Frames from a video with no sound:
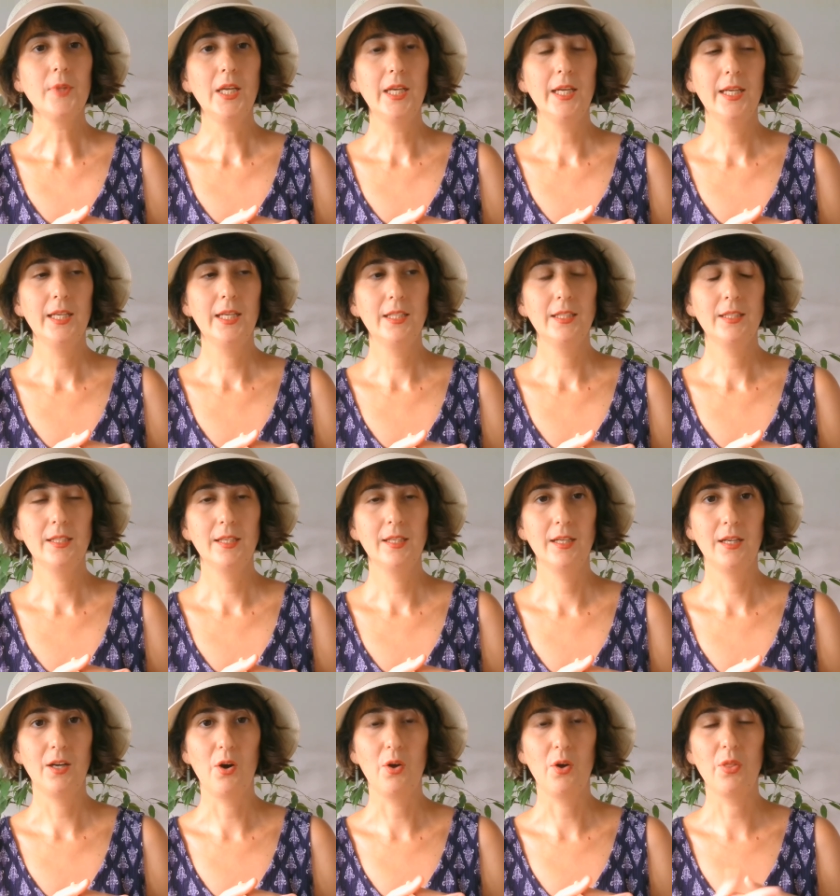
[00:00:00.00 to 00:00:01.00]
And
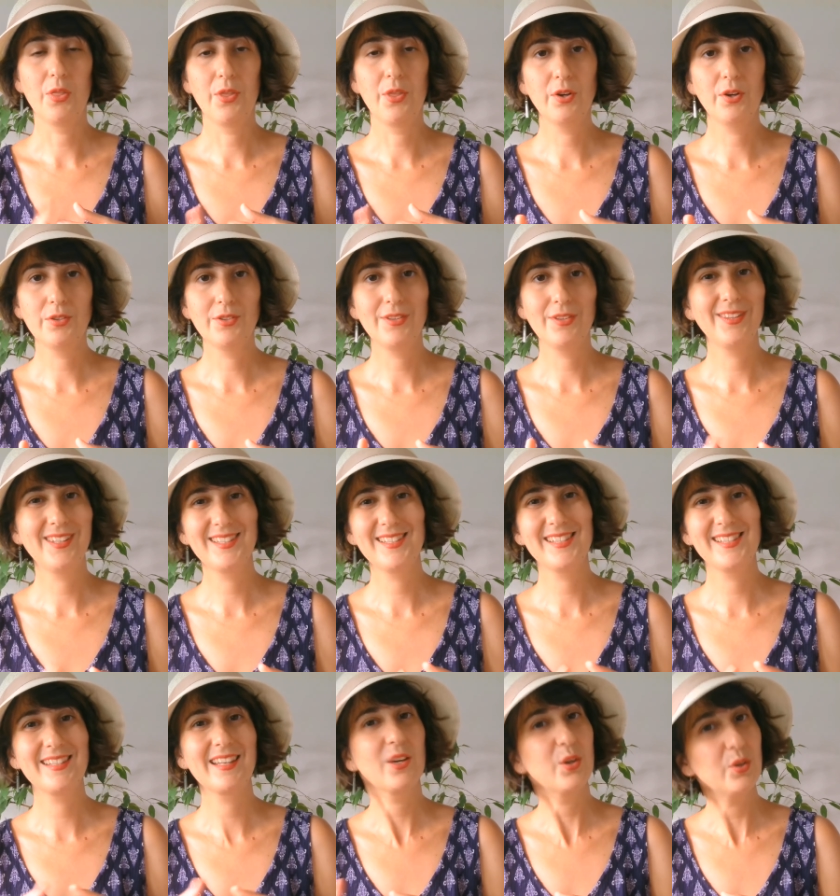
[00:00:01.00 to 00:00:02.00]
although
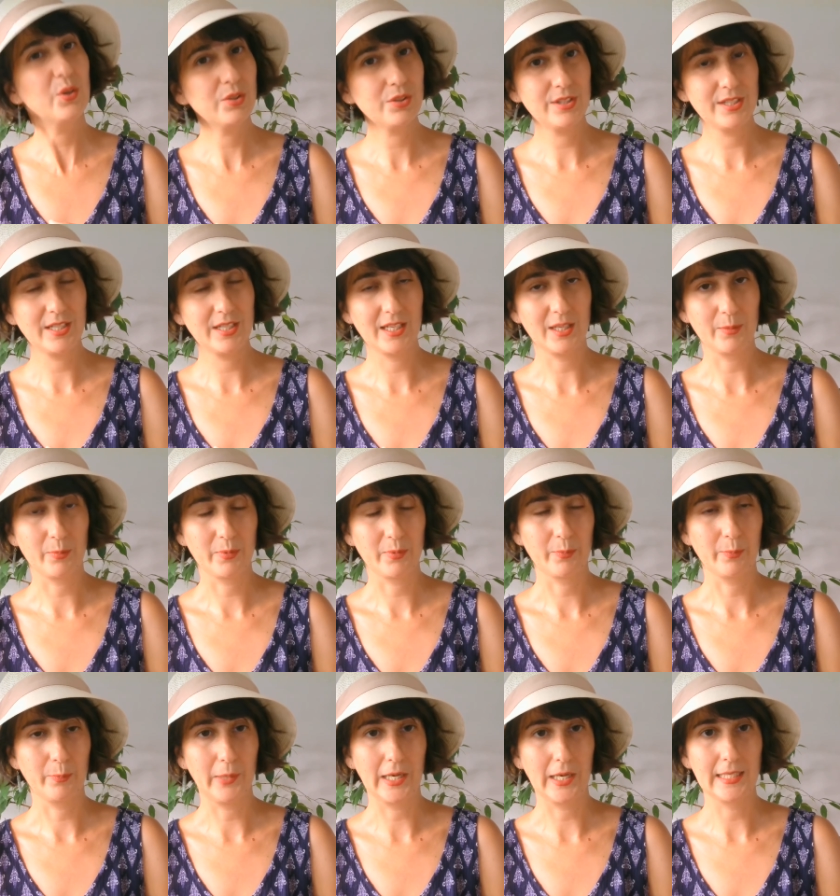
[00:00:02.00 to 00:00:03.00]
this is a good tip,
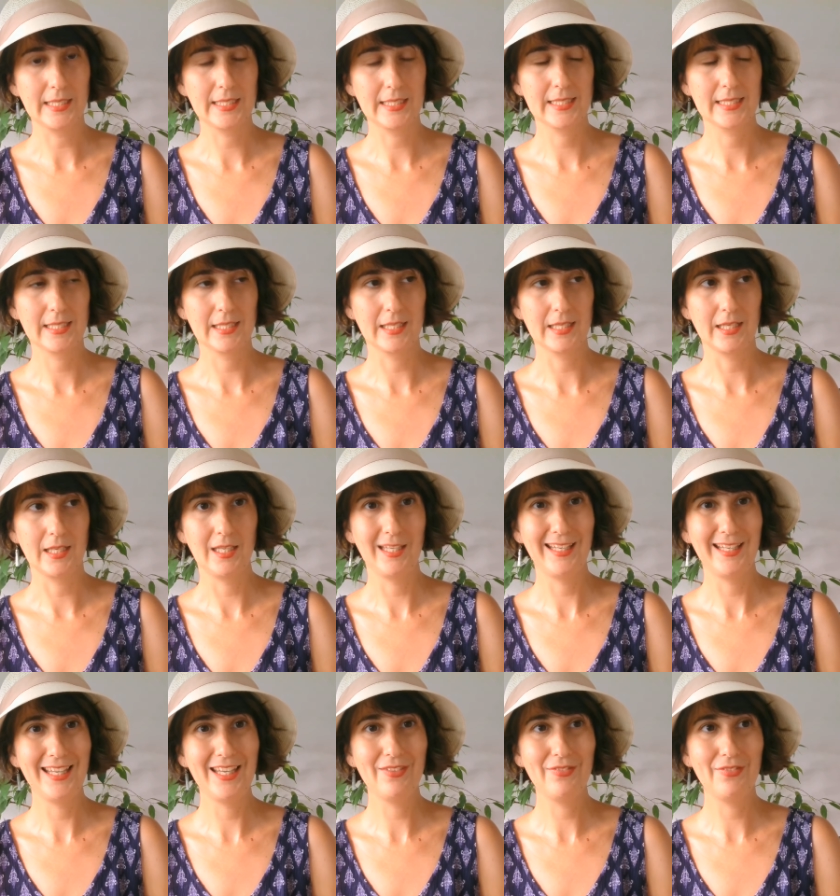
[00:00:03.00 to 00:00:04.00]
but
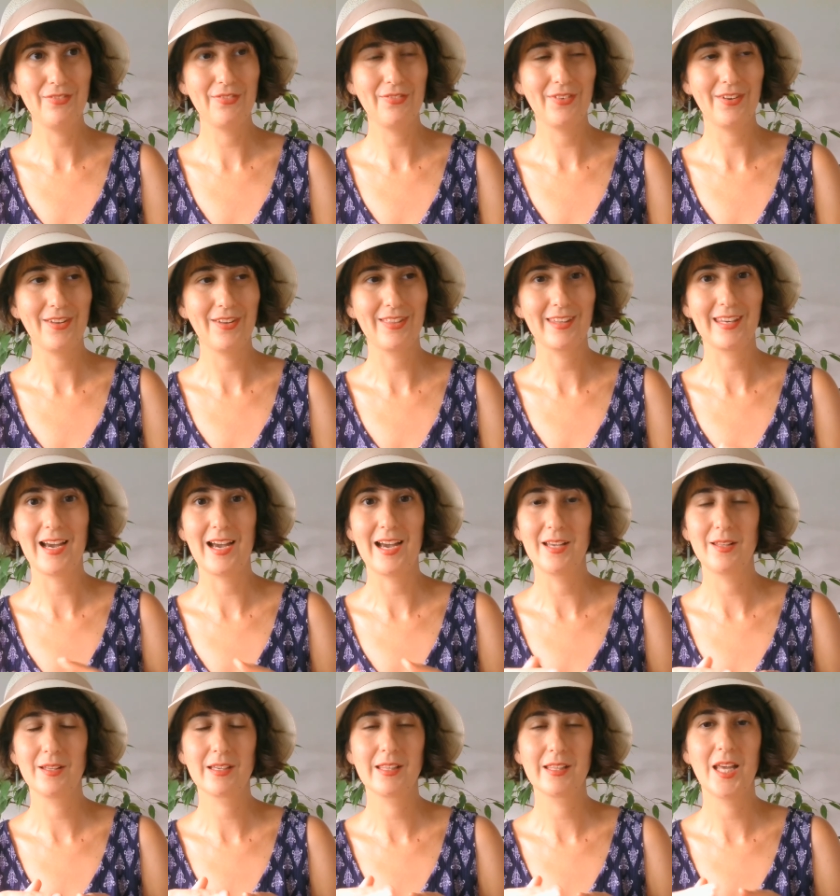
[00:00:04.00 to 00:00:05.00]
if the
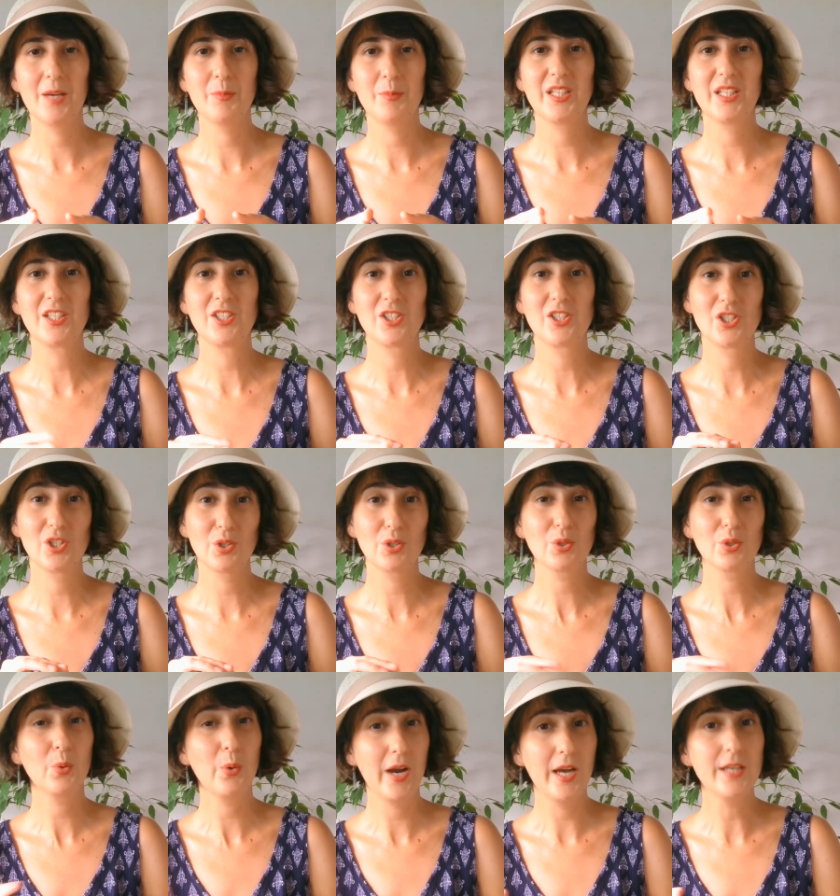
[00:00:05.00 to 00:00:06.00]
climate is
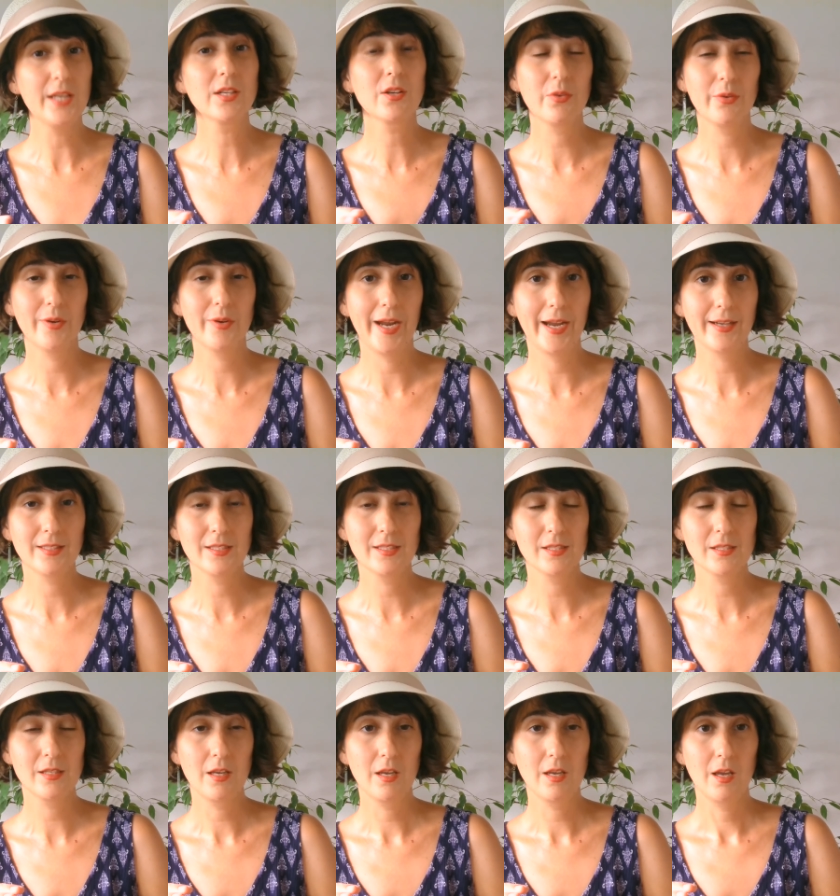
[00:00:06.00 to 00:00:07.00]
not quite
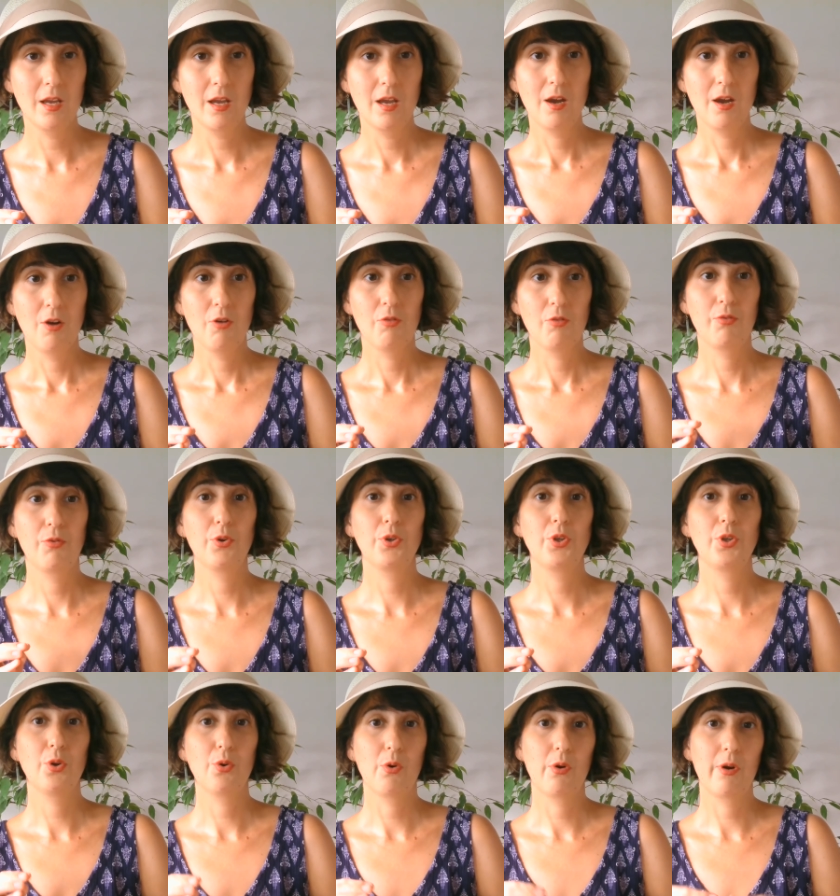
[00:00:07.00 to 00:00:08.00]
correct for
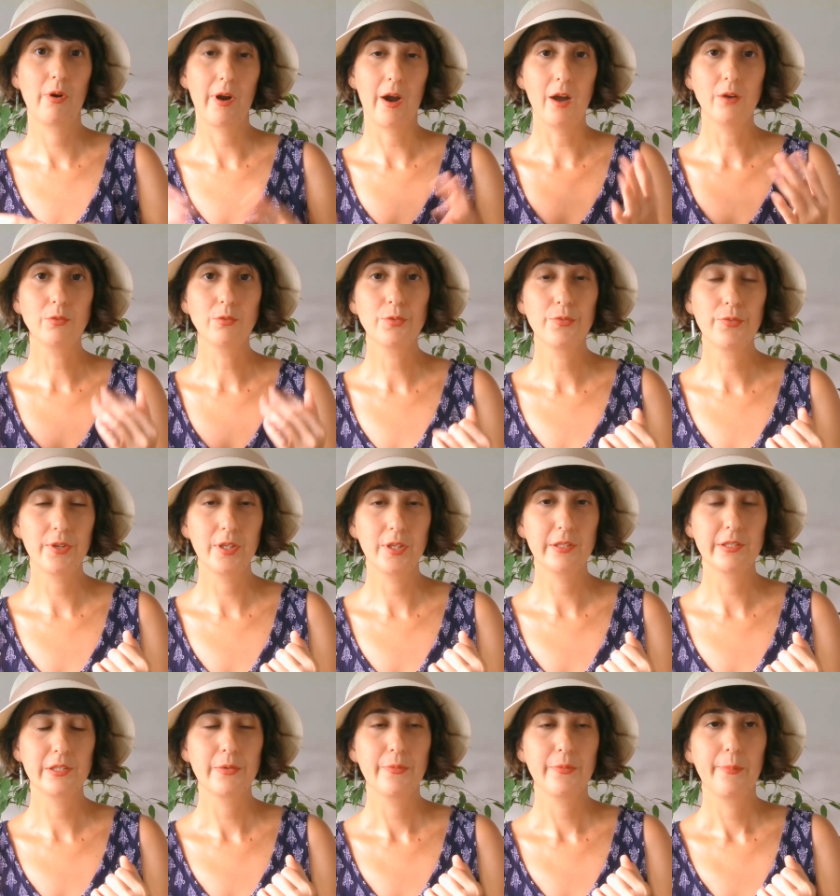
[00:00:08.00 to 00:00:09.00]
your
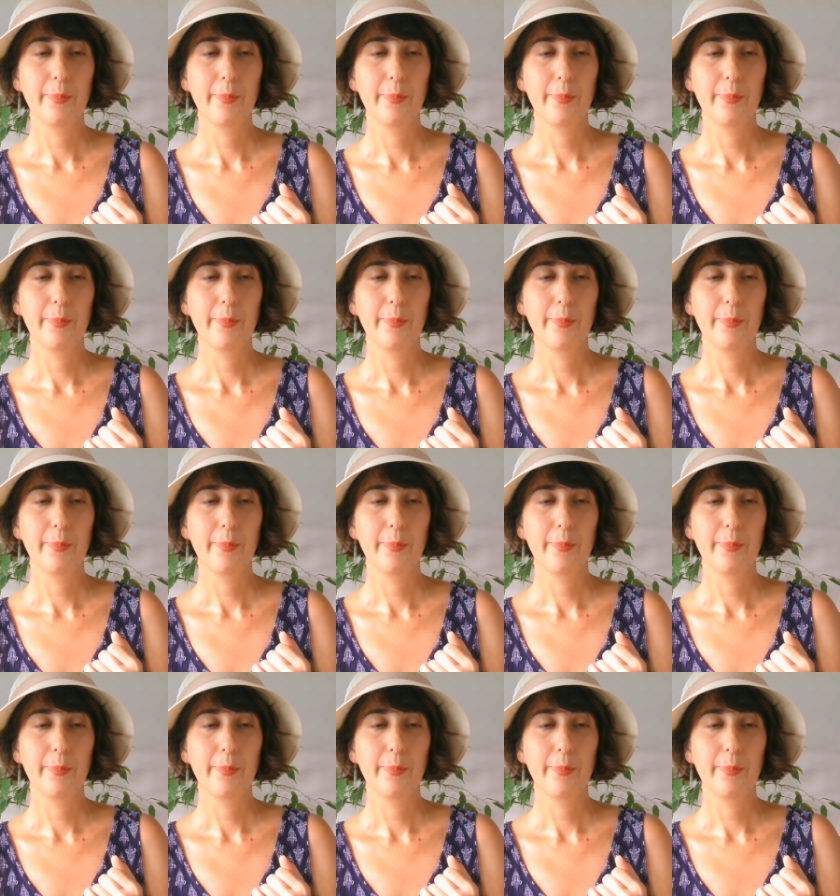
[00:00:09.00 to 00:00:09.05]
outfit,